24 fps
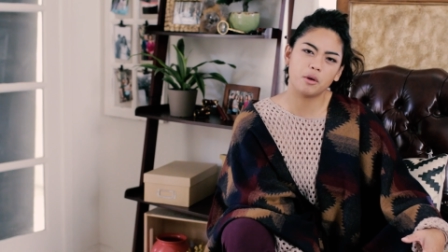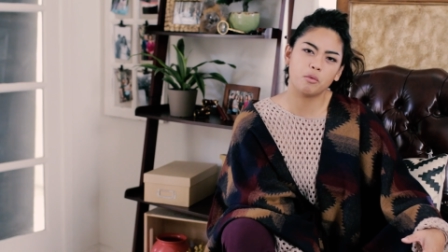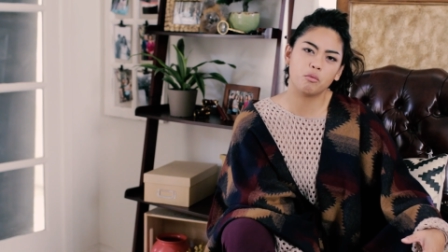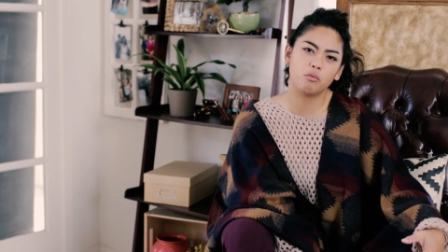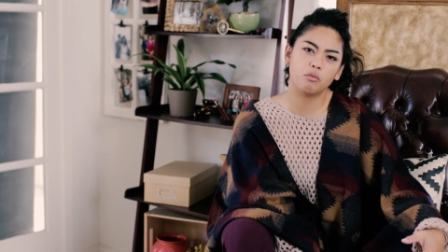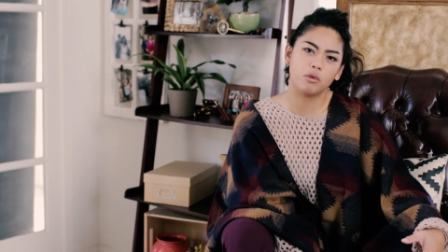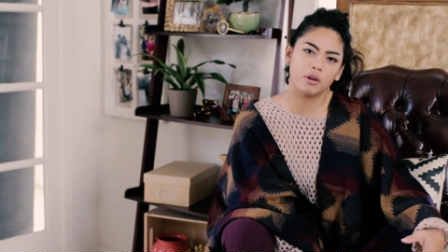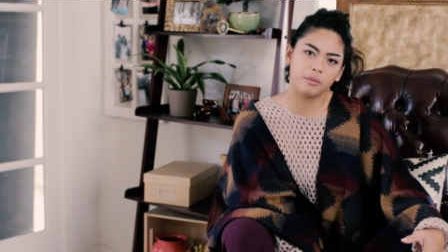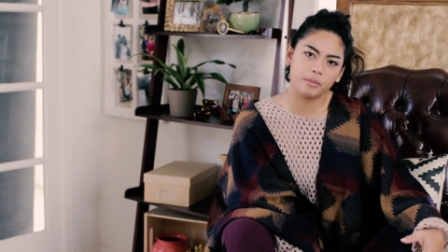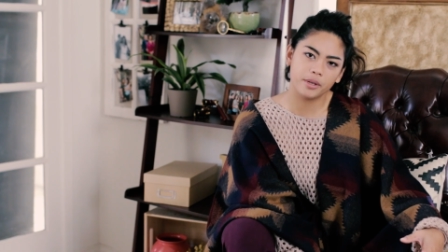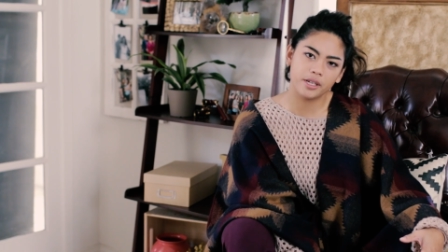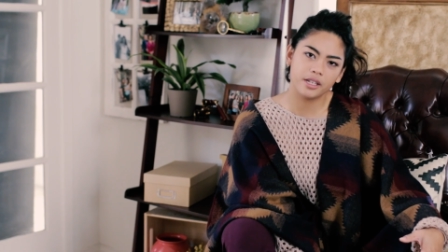a
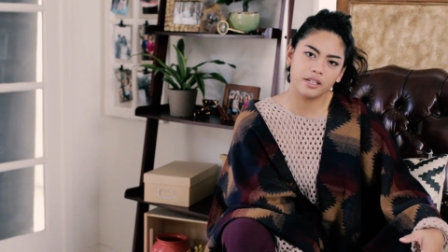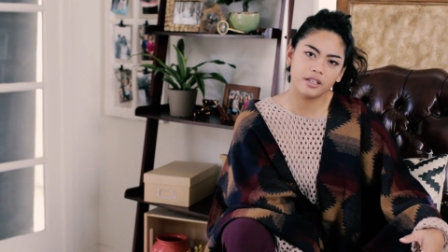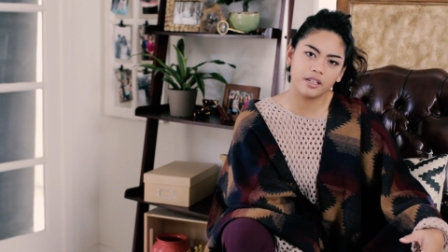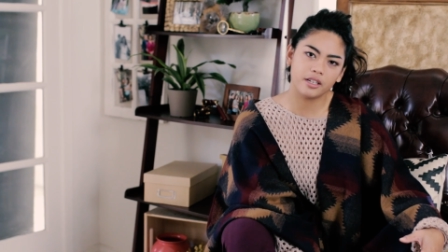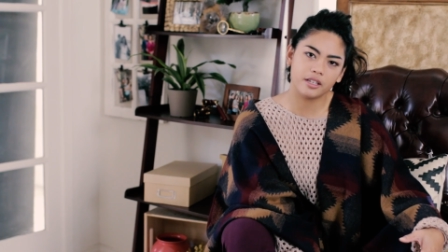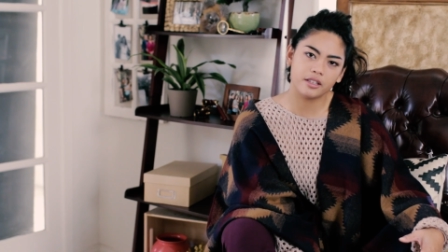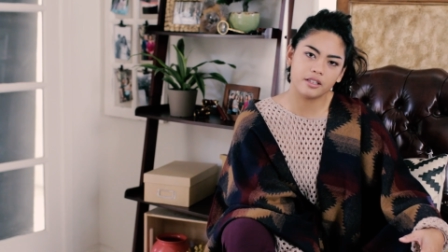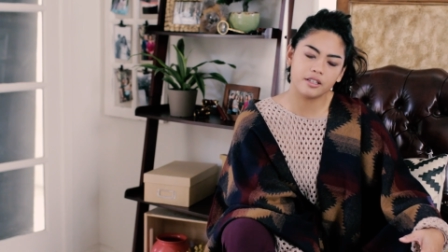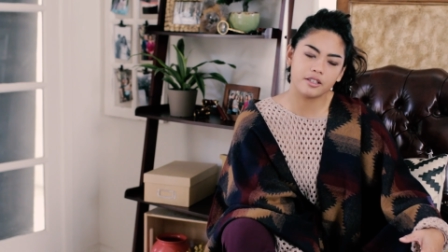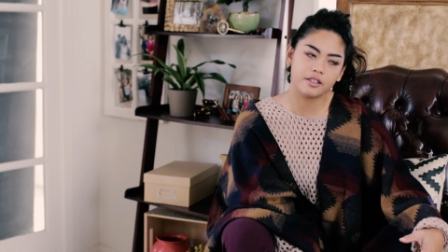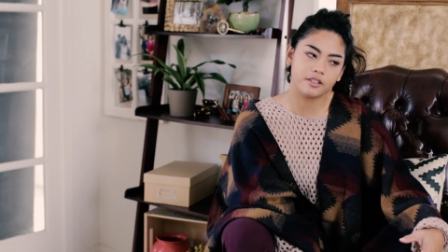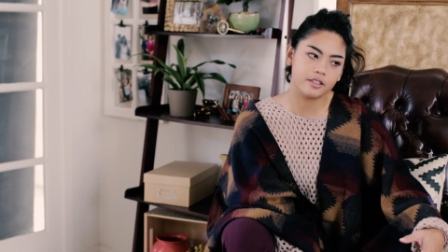woman
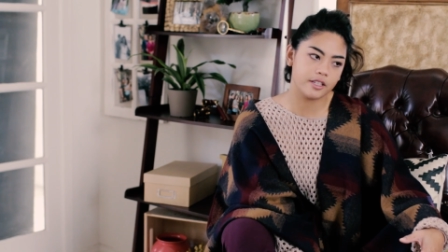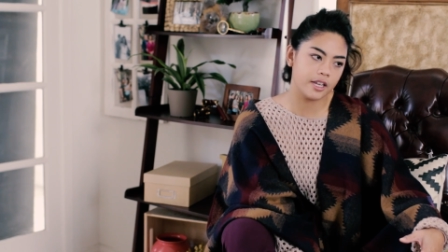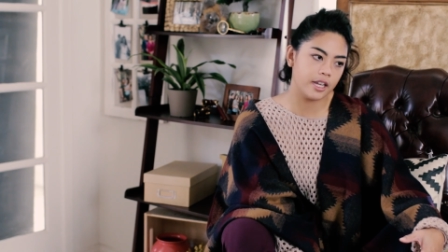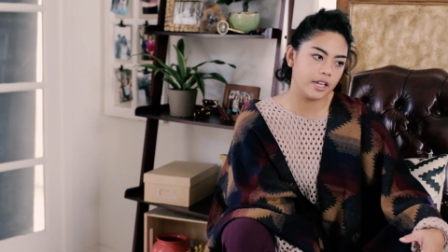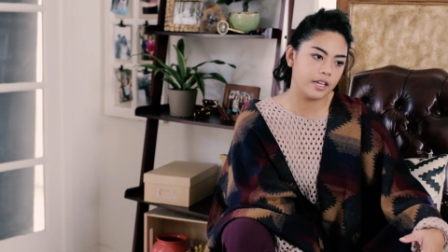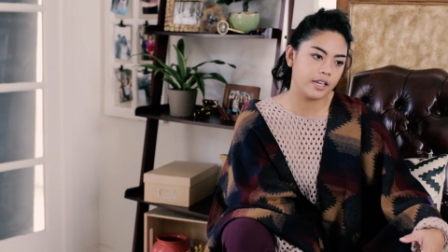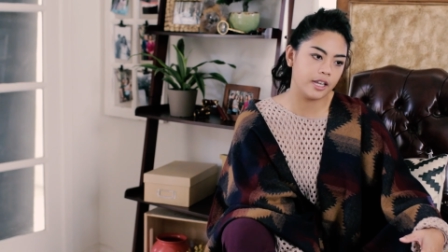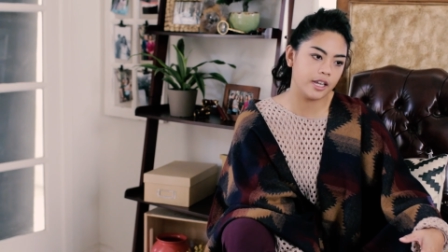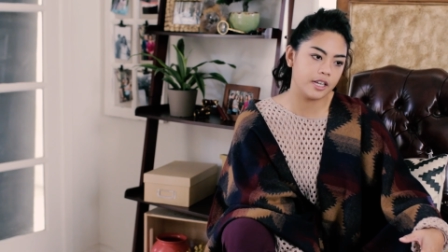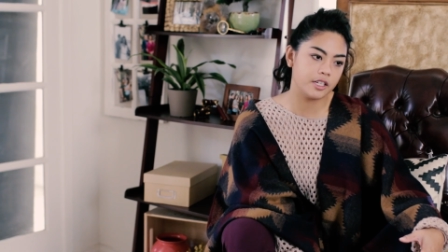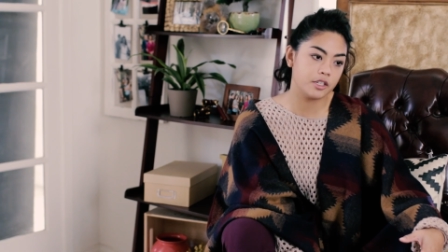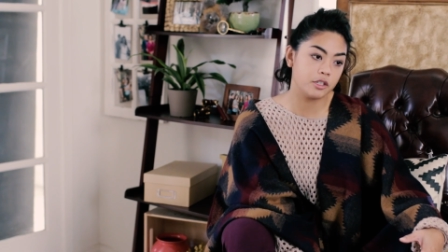in this
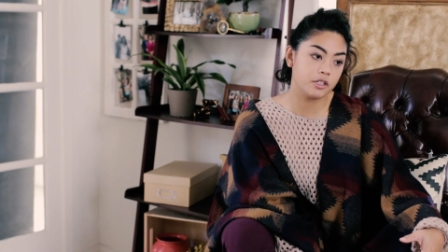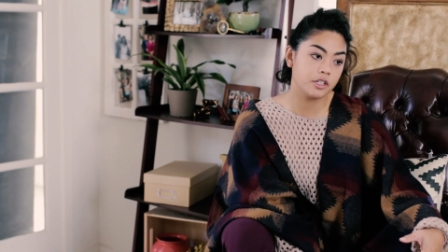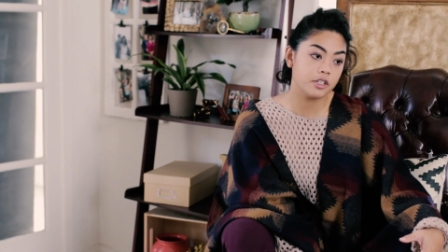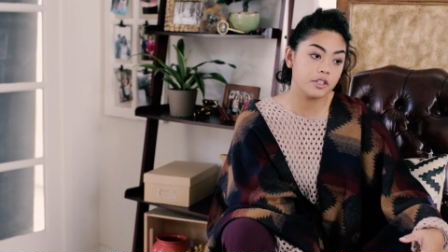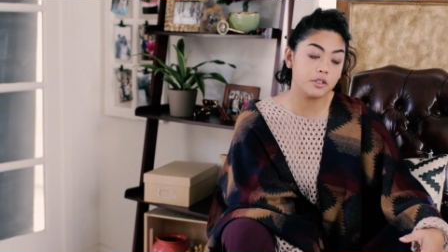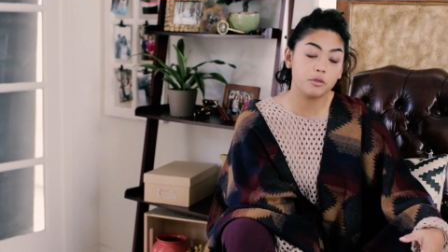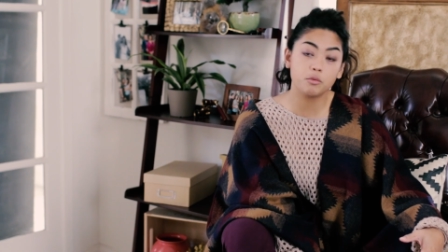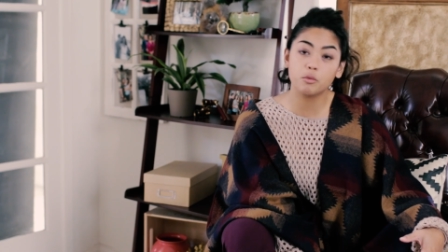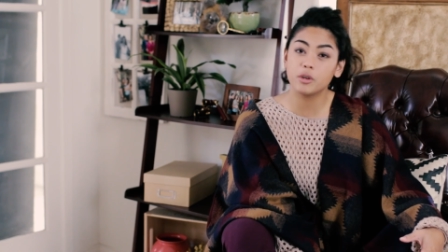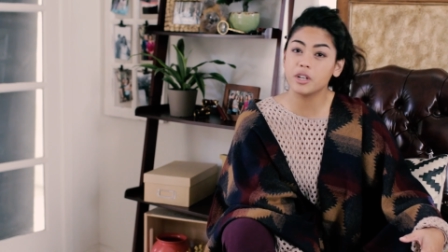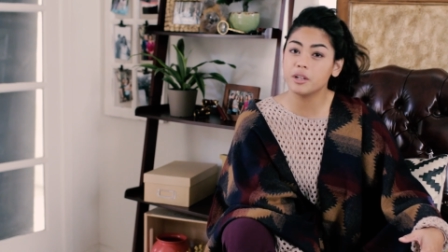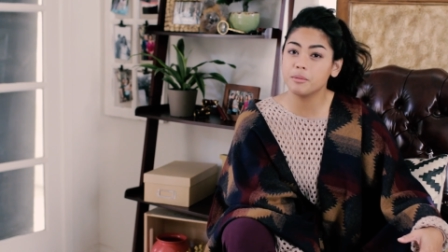day and age, and
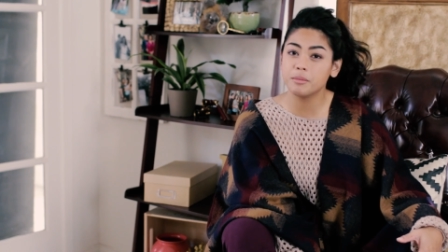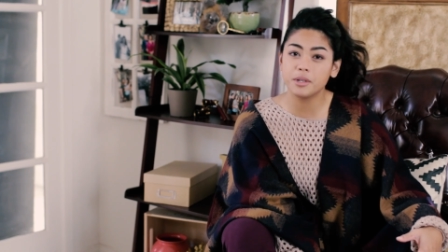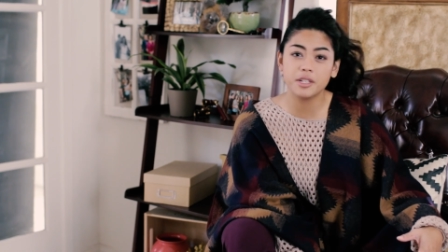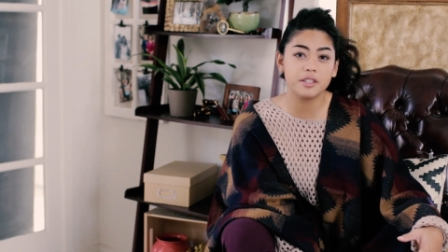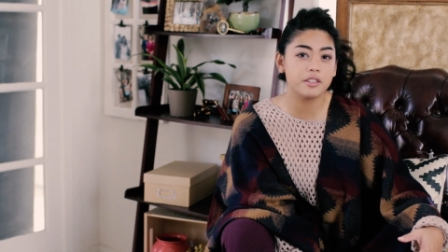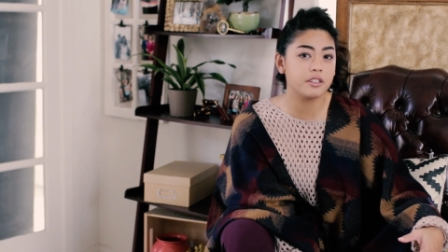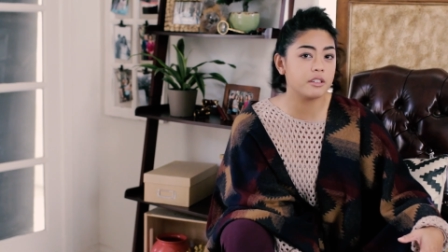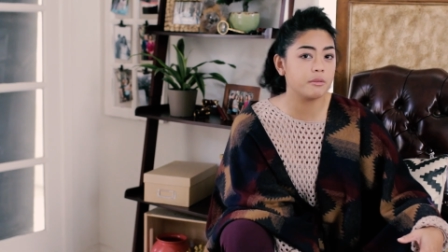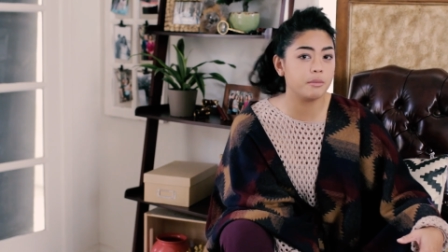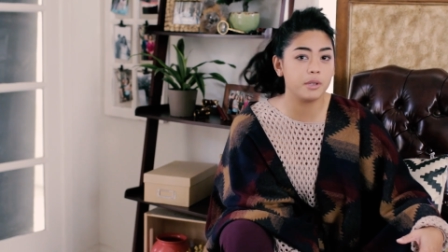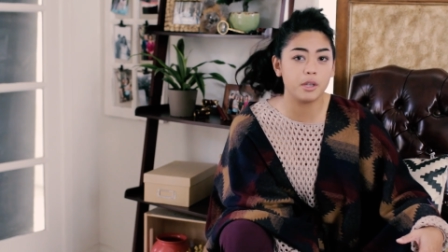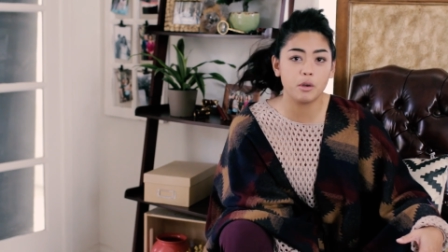just what it
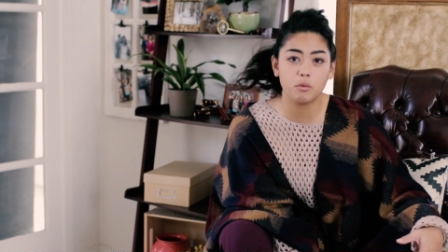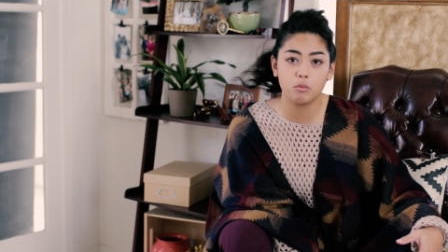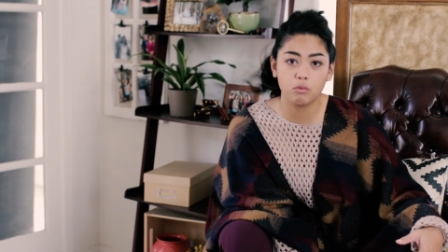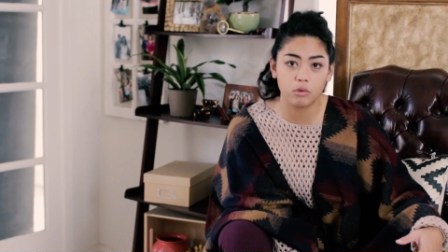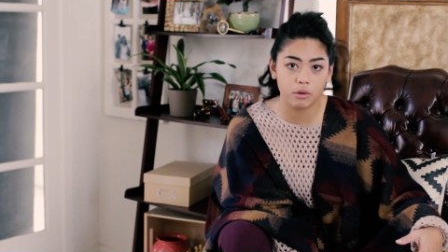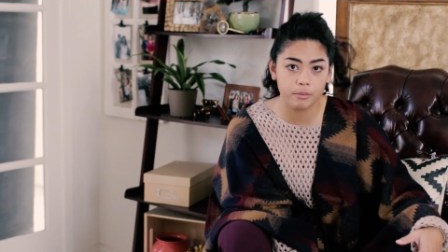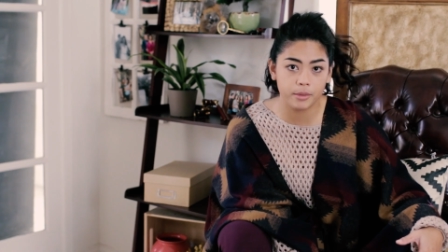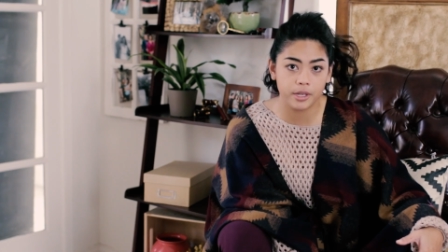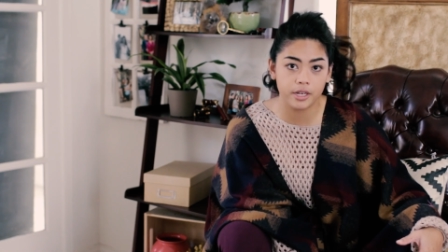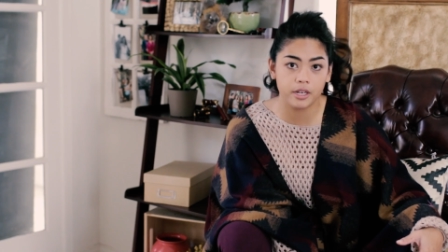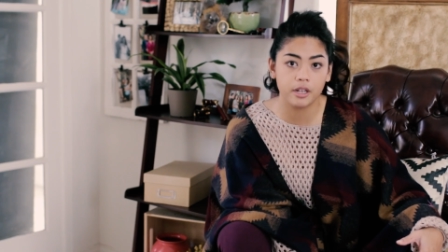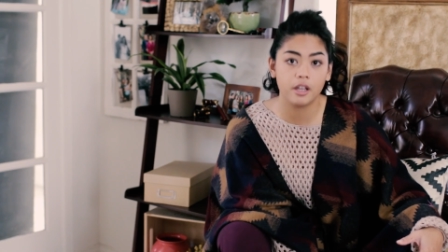means to be a
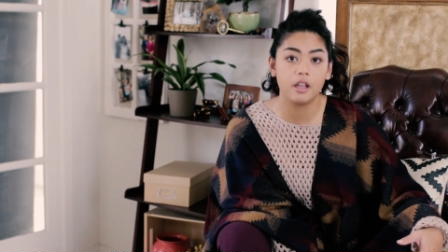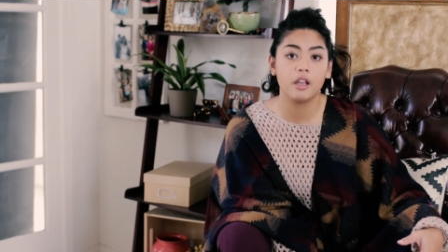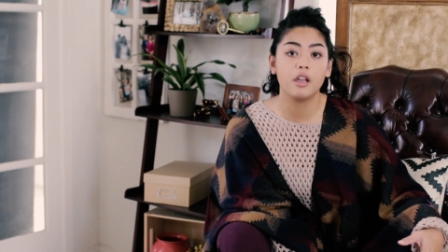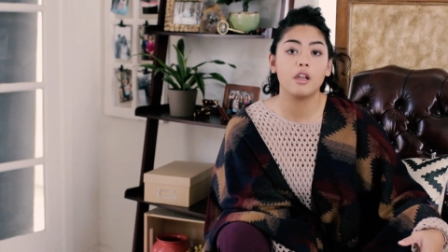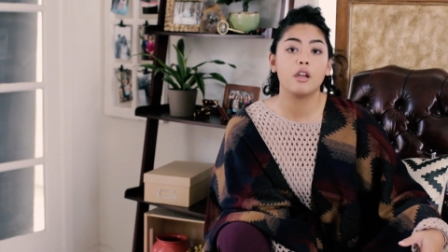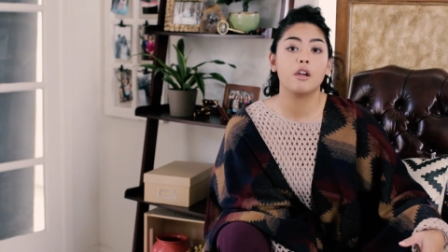woman